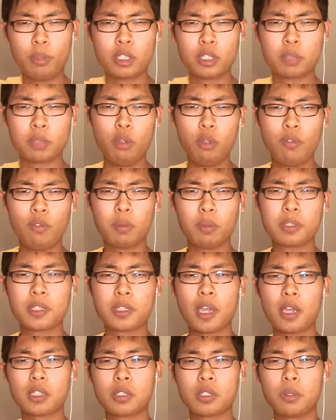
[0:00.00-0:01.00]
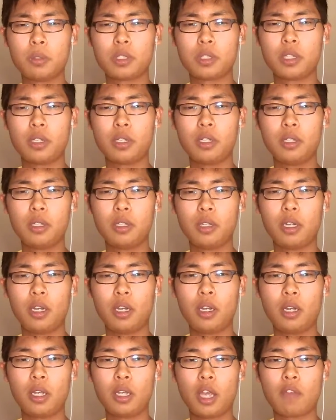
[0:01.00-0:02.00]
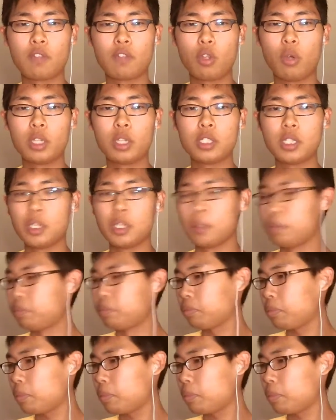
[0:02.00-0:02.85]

Inhumans movie was canceled? I have no idea.